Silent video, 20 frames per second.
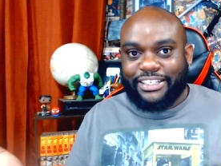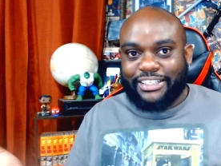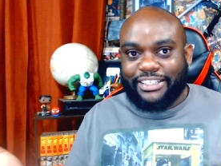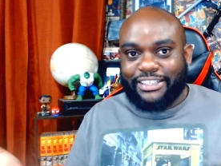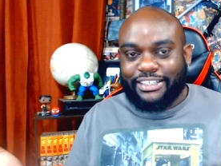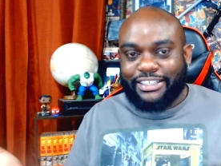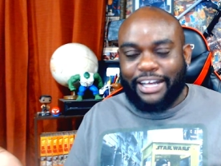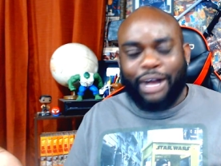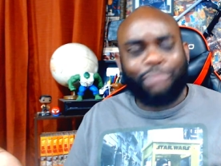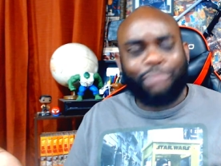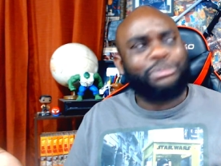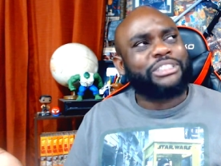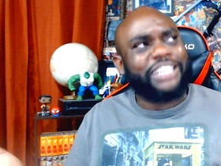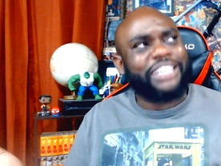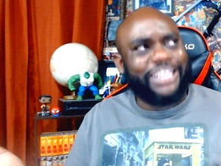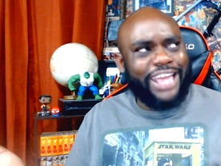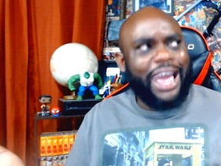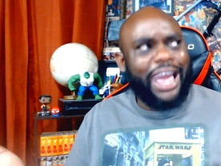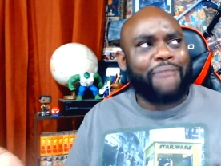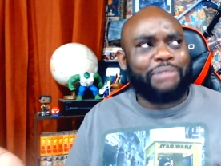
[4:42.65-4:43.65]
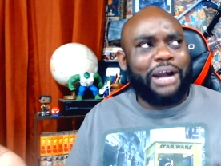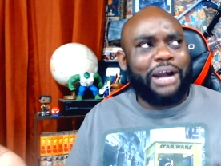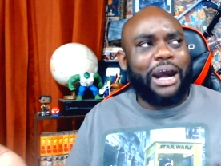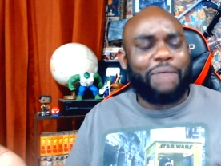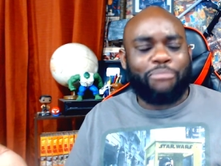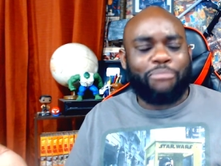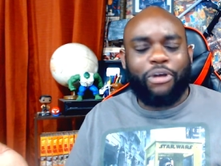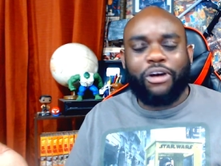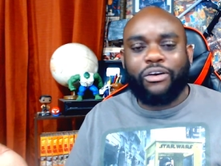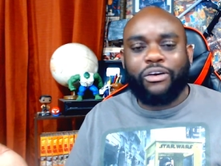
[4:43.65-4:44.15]
I almost say Capcom,
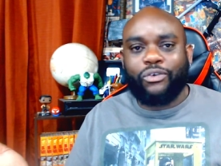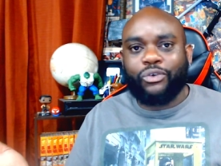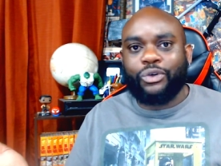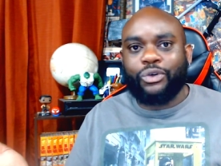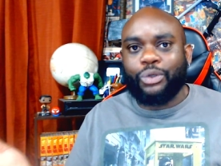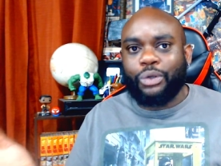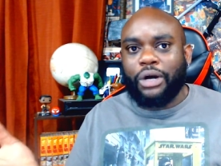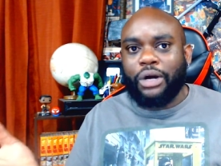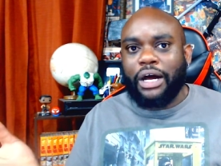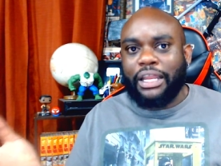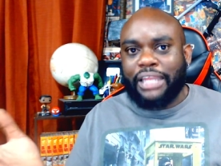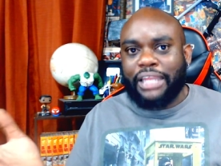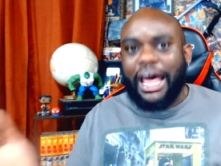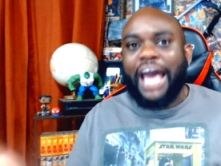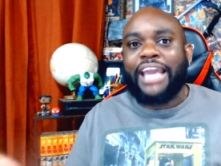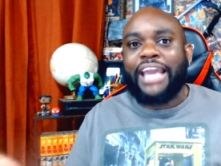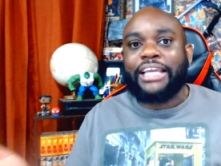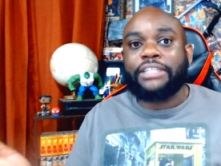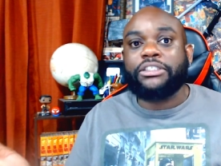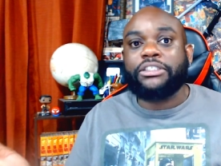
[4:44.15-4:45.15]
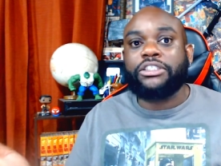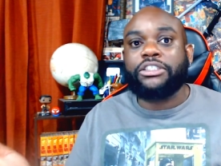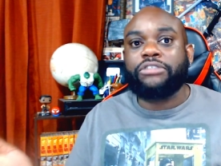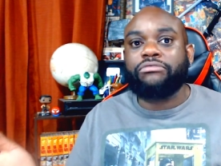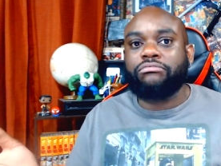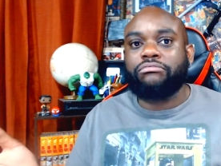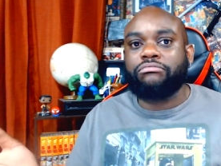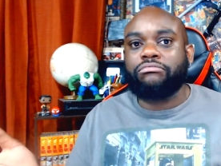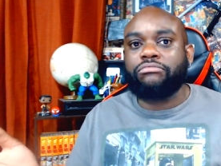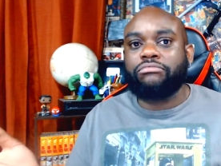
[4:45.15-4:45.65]
Marvel Alliance,
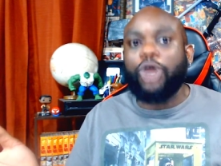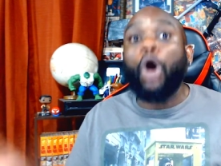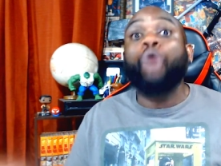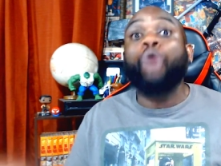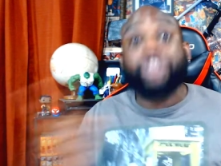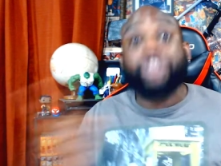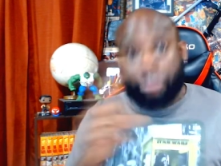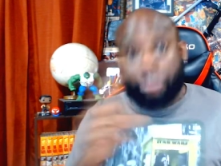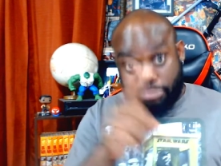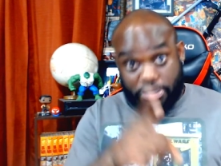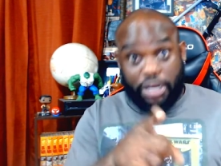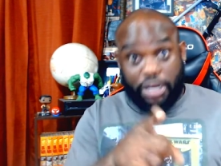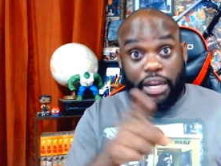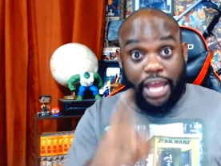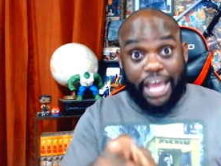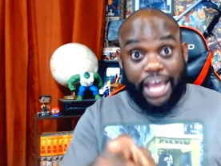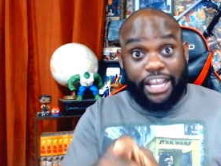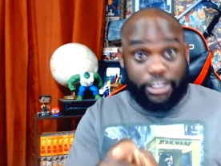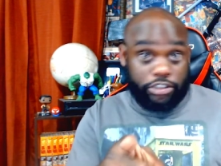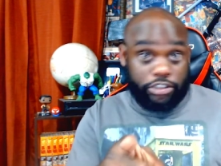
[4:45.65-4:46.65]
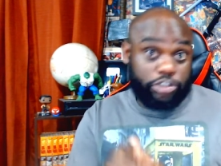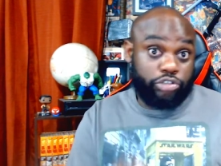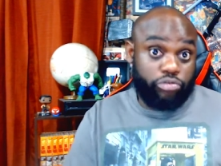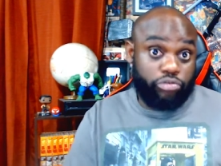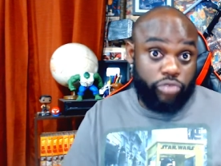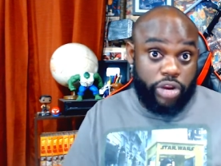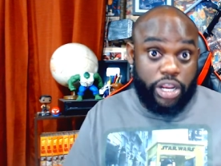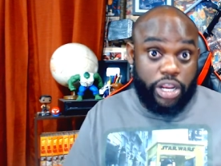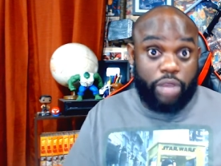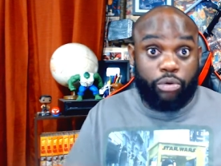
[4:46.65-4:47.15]
Ultimate Alliance
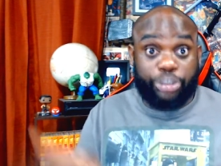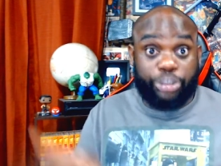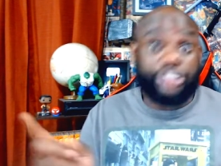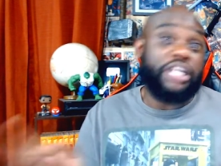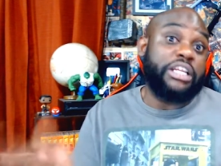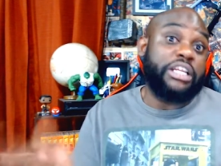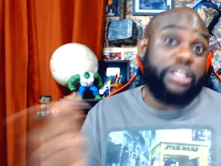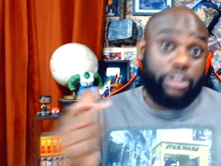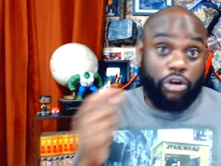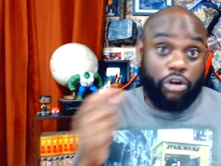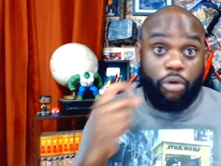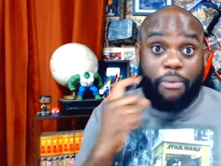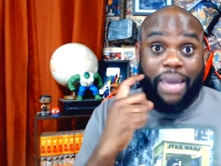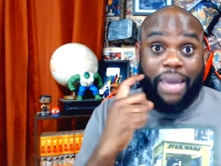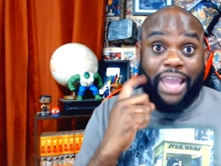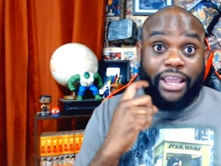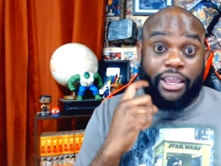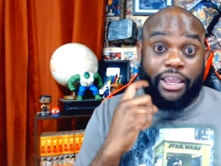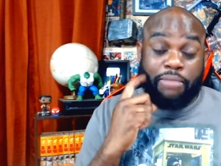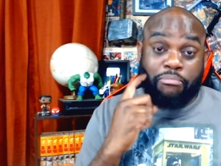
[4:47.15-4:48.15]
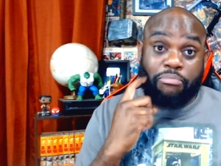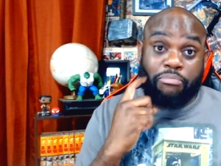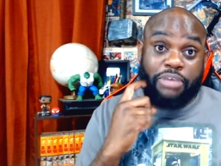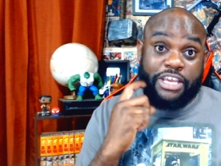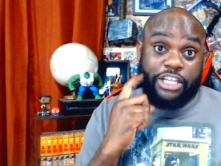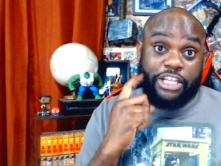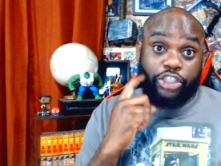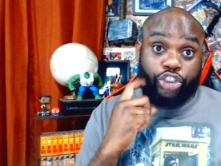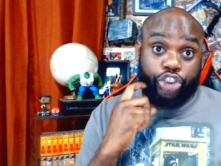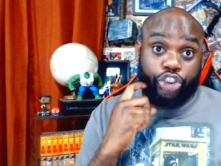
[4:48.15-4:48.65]
3, which I need to go back and
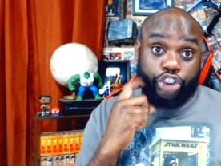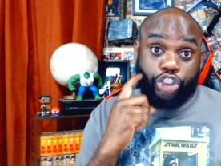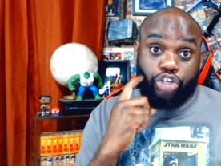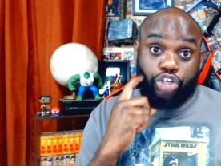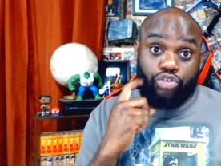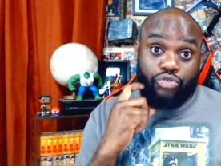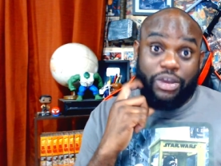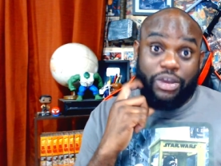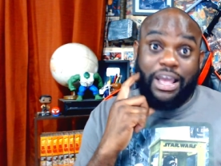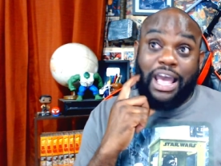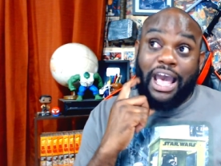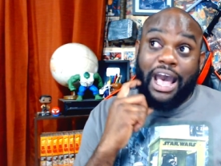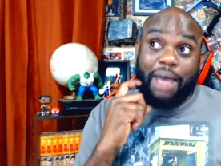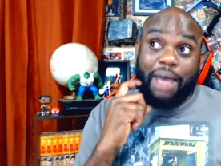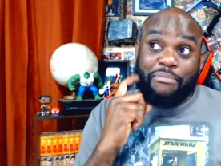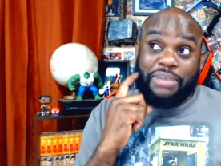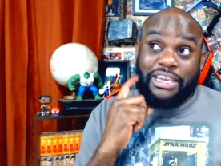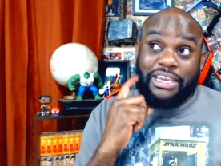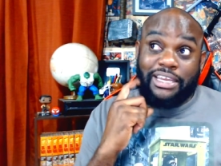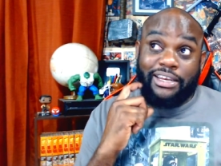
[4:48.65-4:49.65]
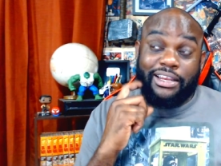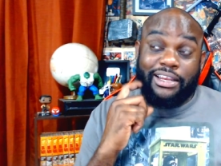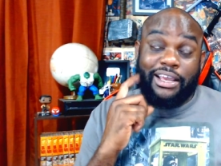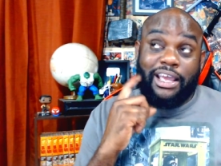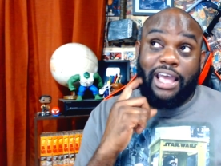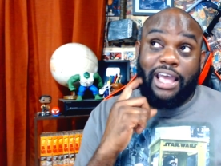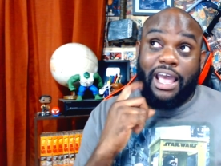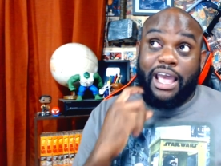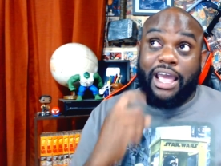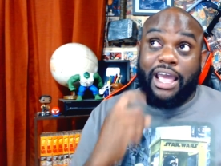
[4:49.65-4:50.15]
beat too. I mean,
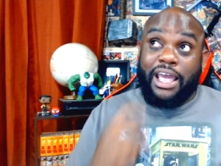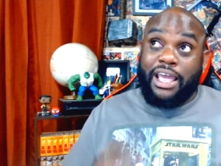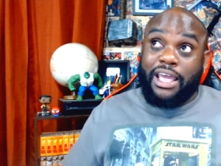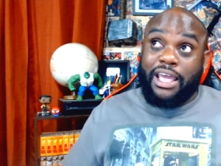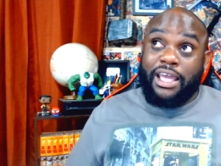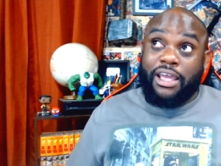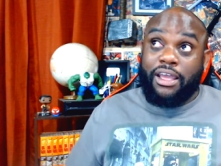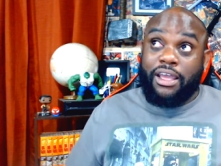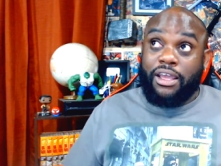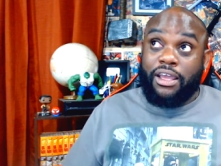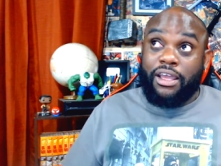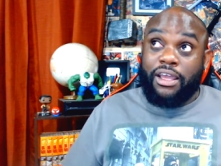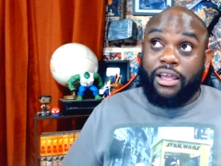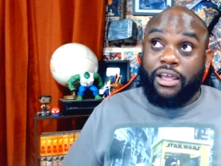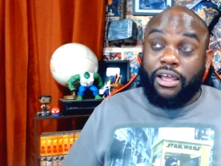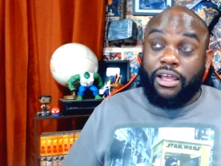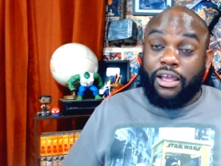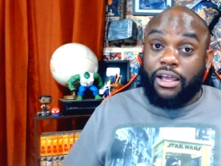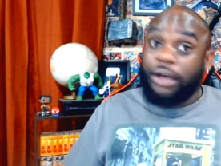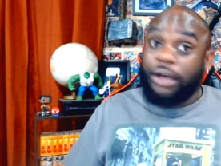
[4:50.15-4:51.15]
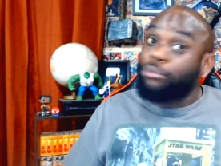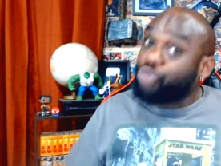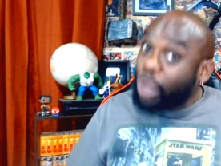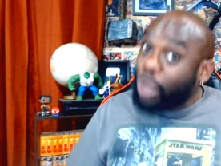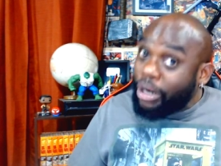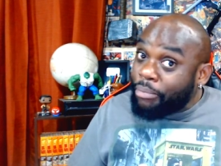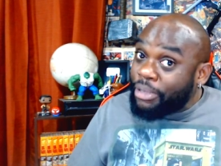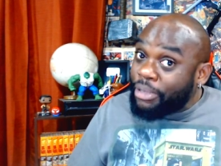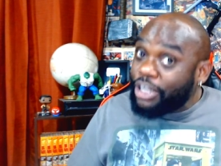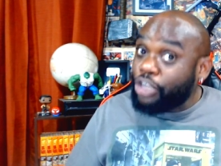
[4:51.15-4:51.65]
I'm trying
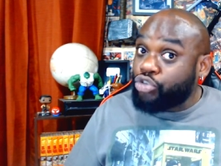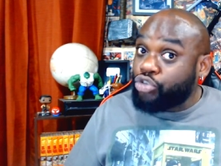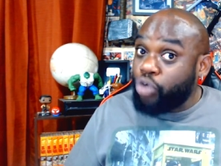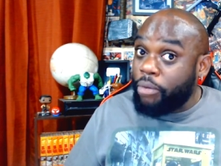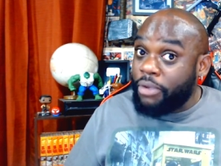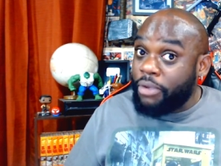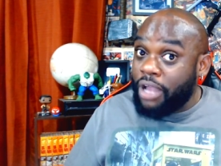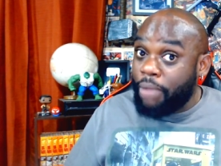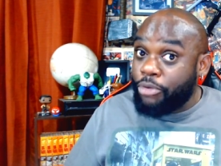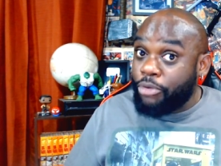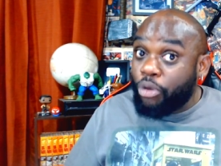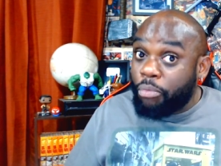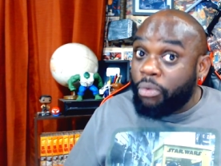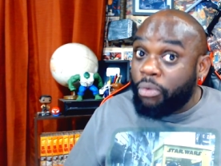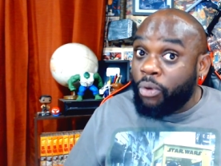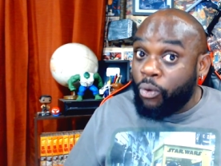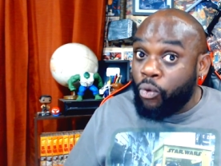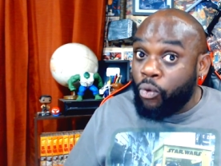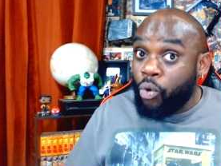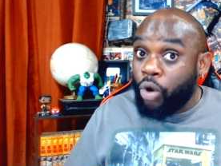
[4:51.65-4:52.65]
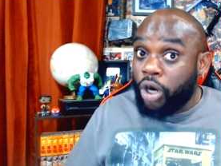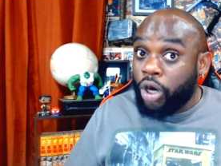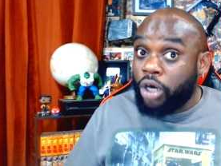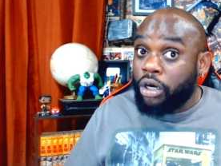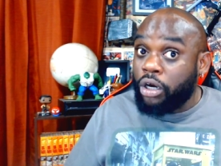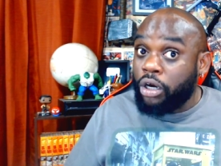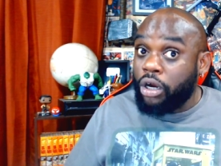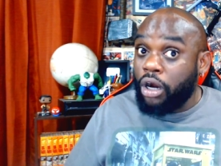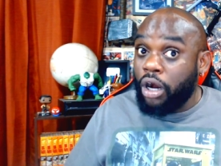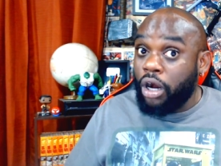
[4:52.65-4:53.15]
to beat Detroit Become Human before
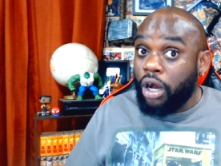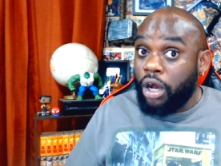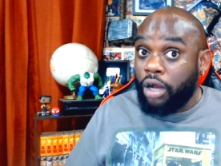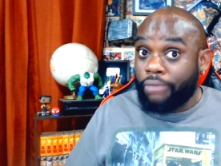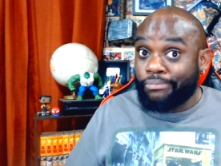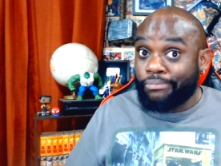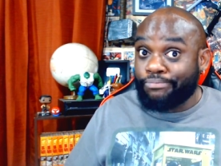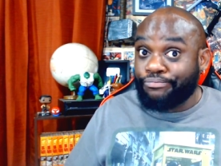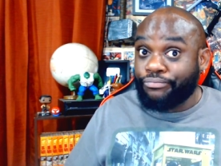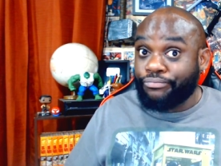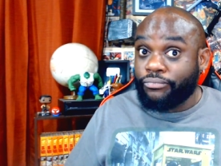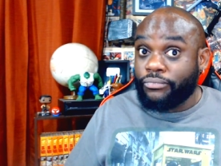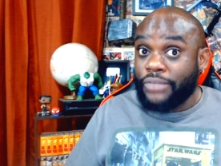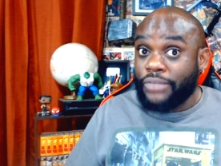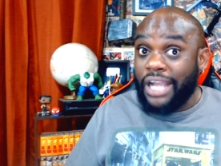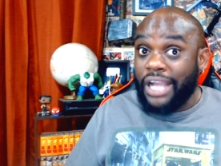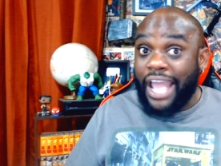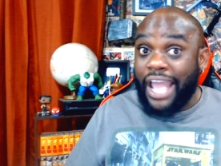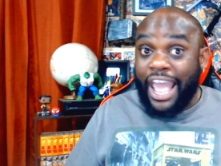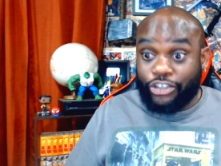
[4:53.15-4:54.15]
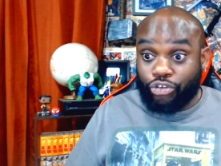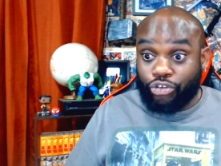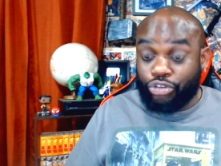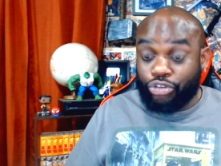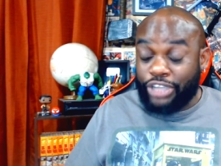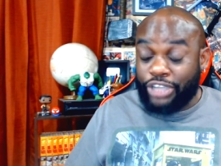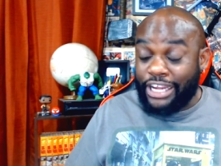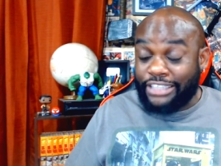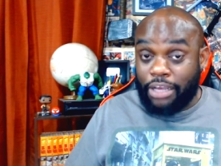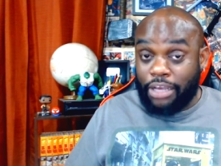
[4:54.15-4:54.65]
um, Astral
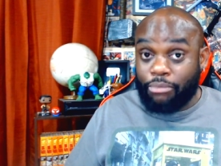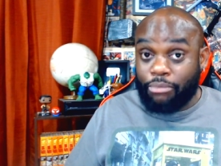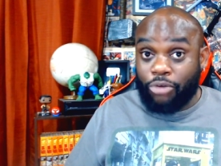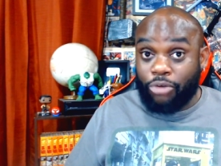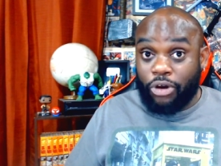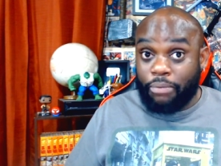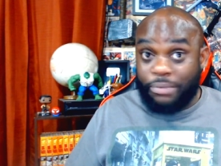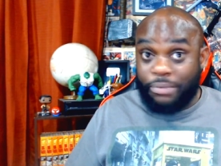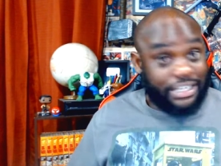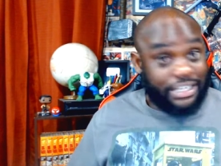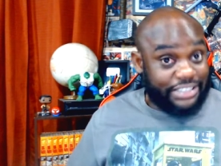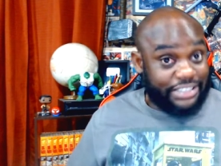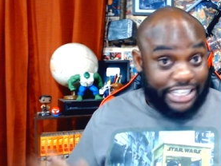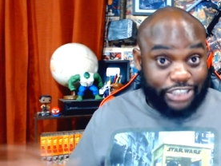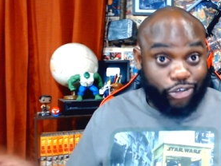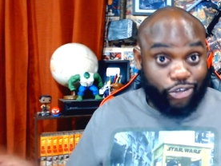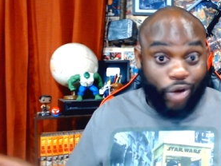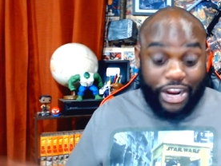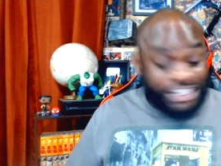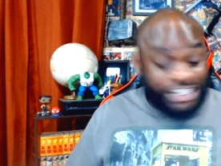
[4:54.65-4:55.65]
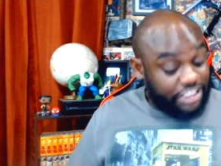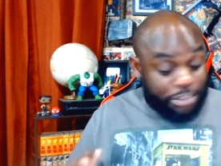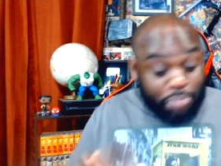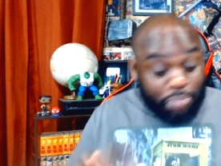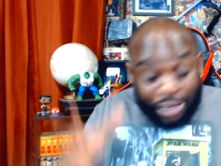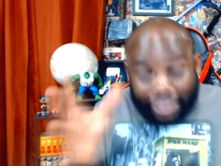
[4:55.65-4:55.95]
Chains come on because that's crazy. But